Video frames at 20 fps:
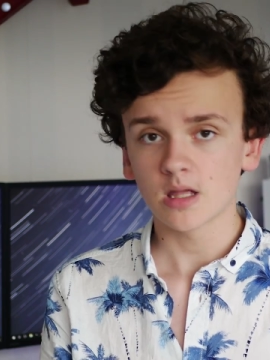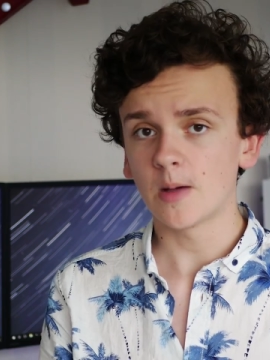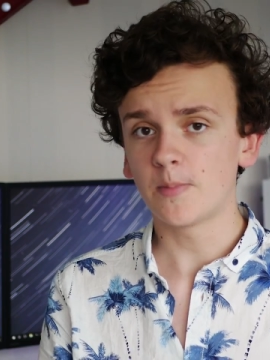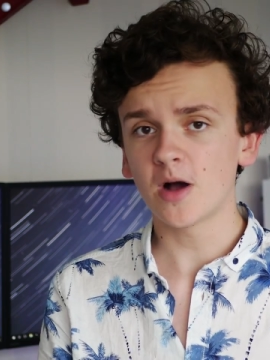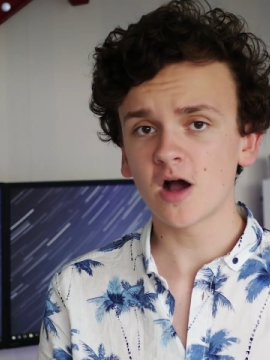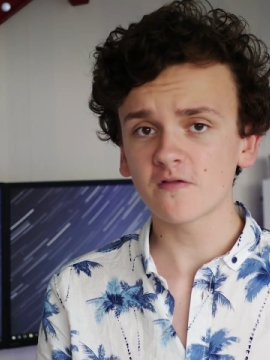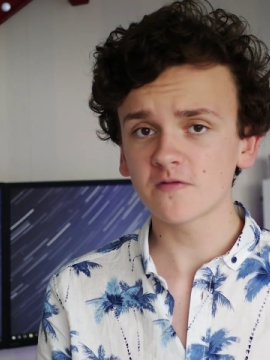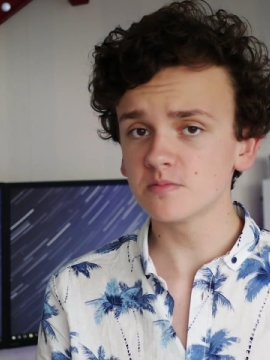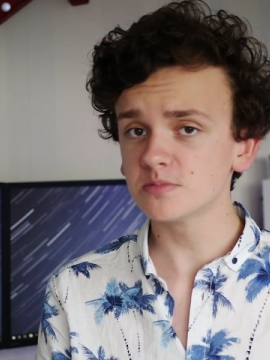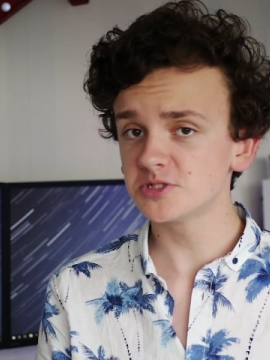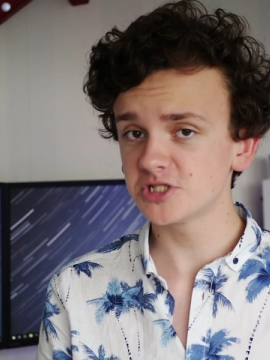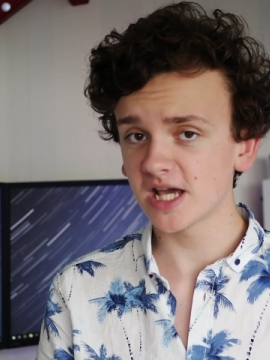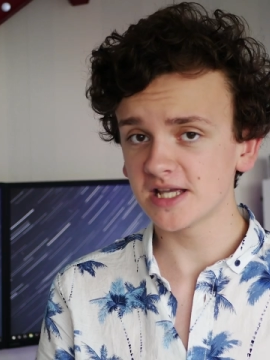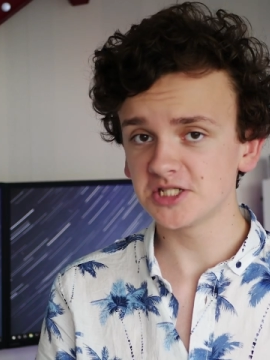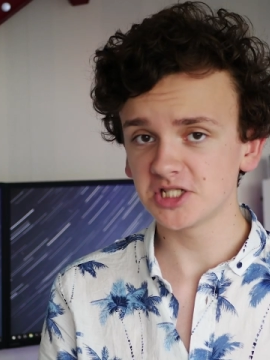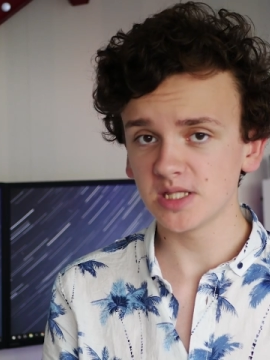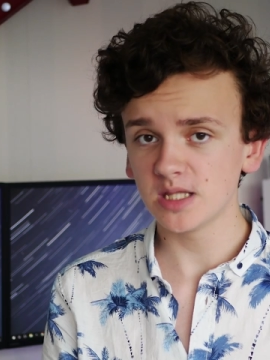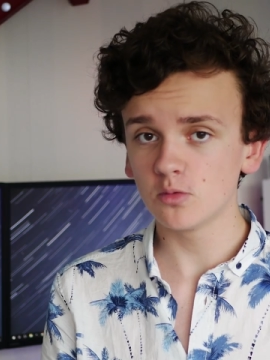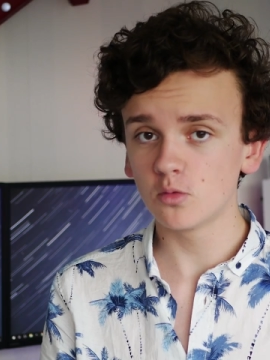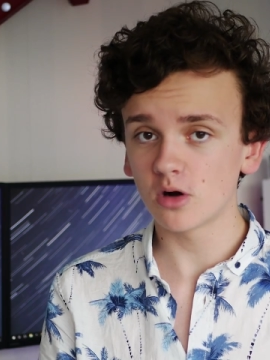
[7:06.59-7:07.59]
Apart from
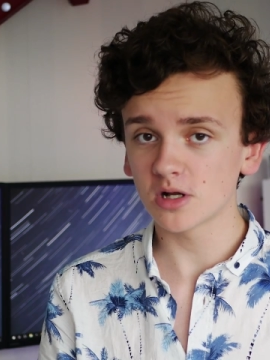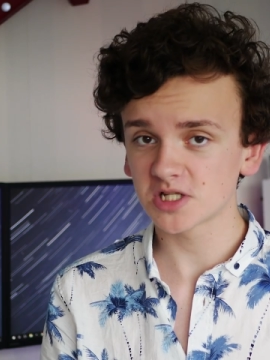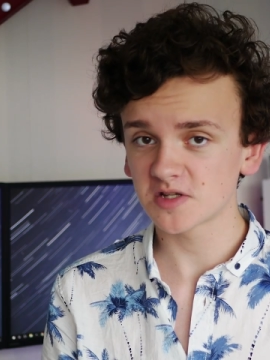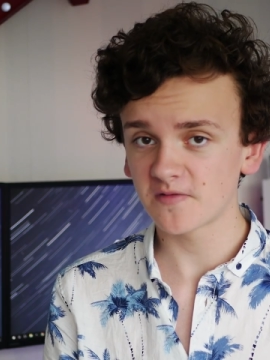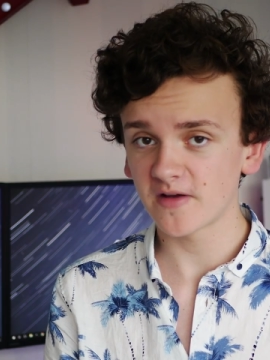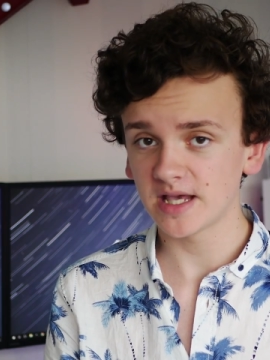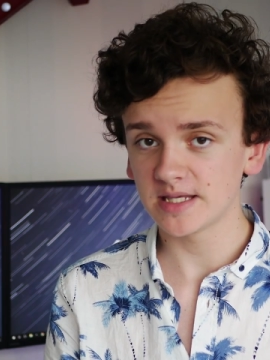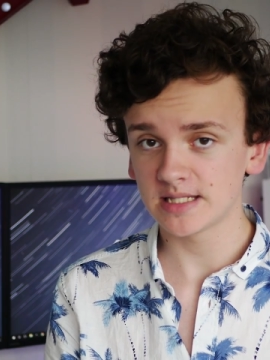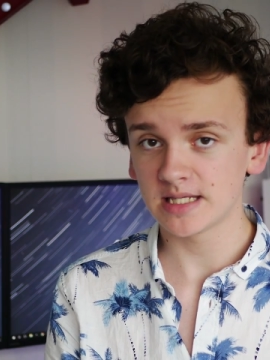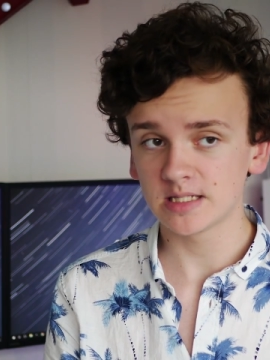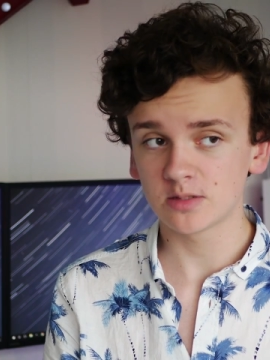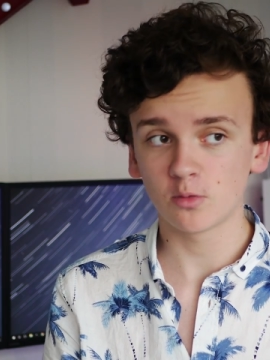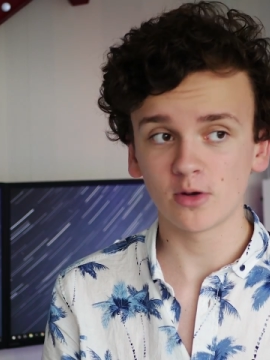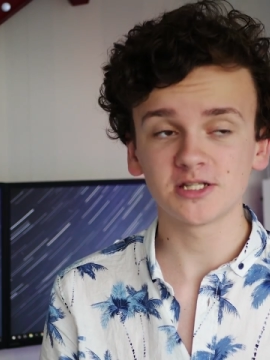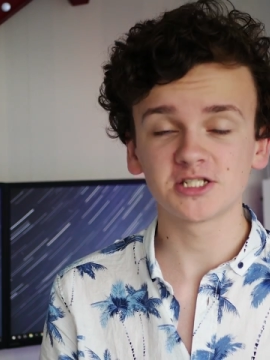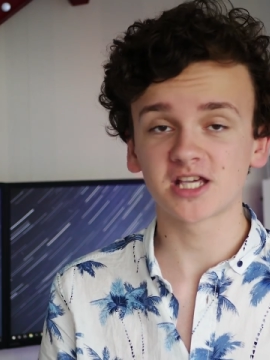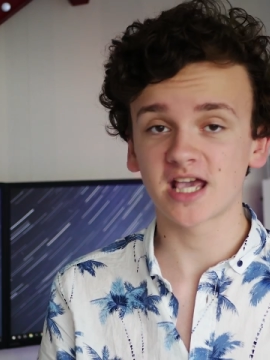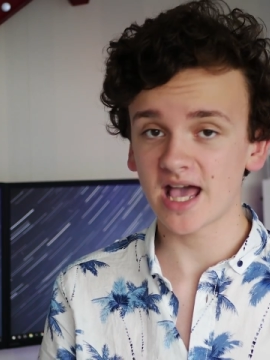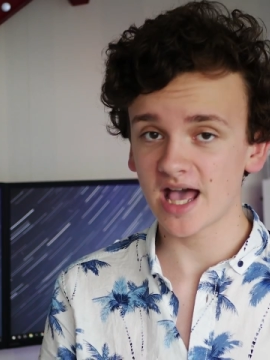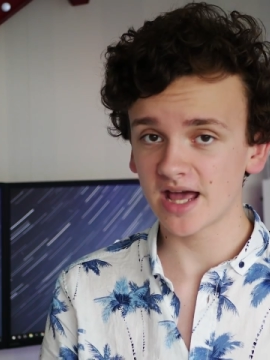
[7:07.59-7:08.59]
changing the watch faces,
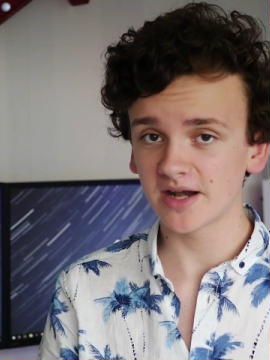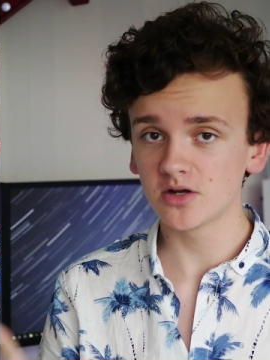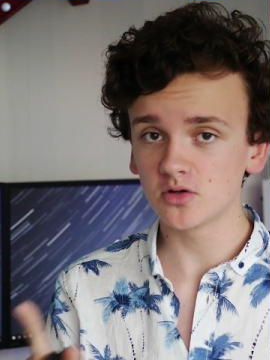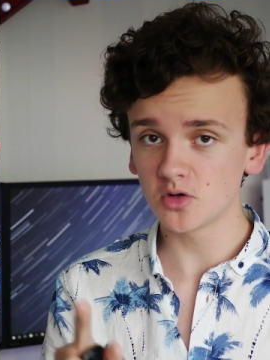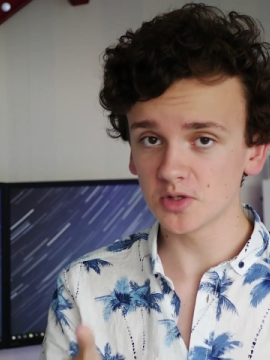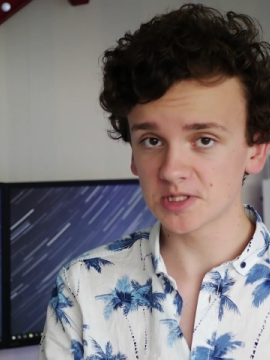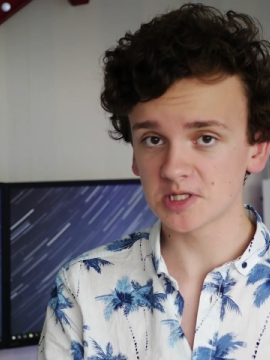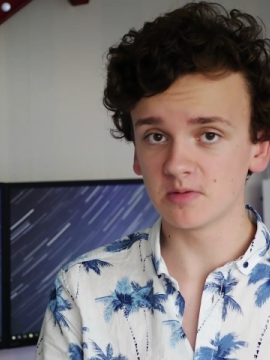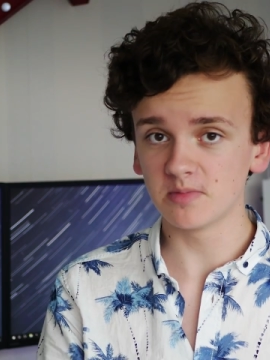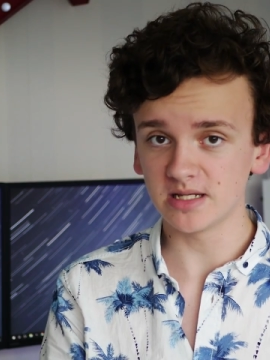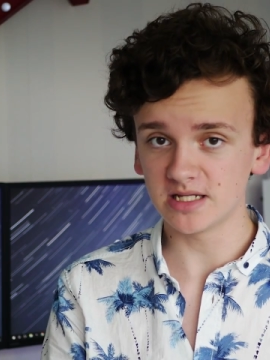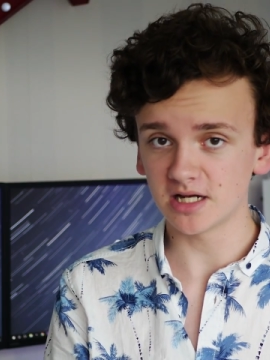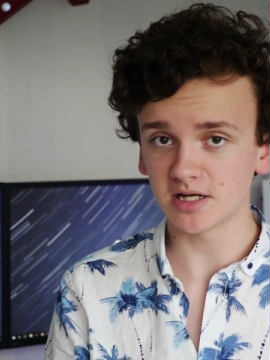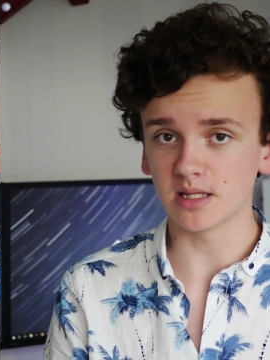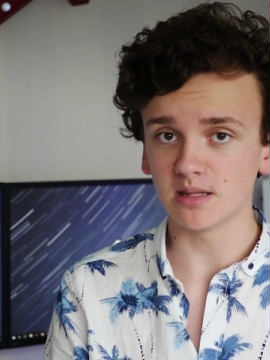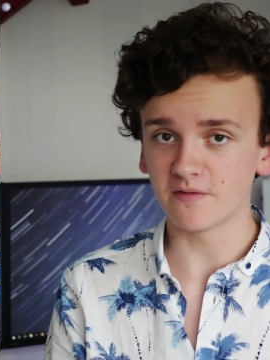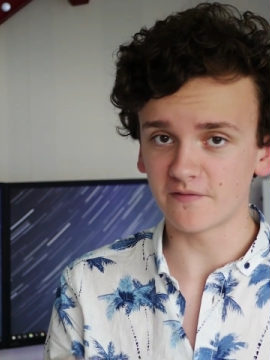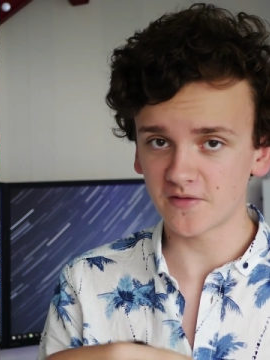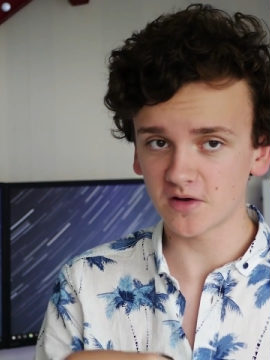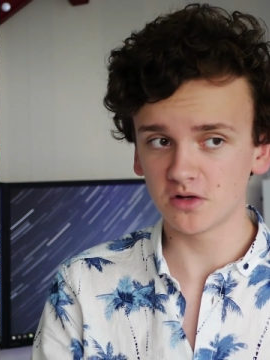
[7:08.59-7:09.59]
which can also be done in
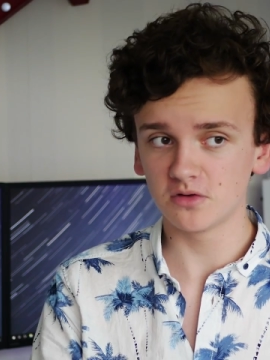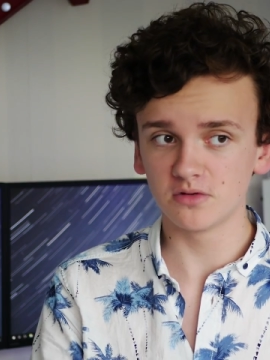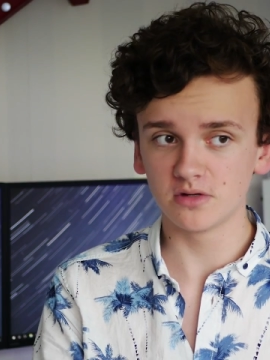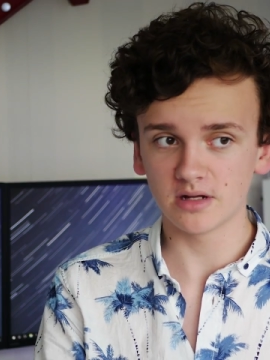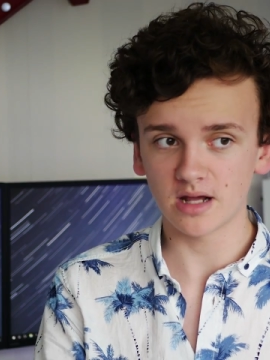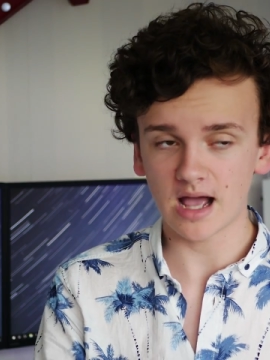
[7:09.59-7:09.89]
the phone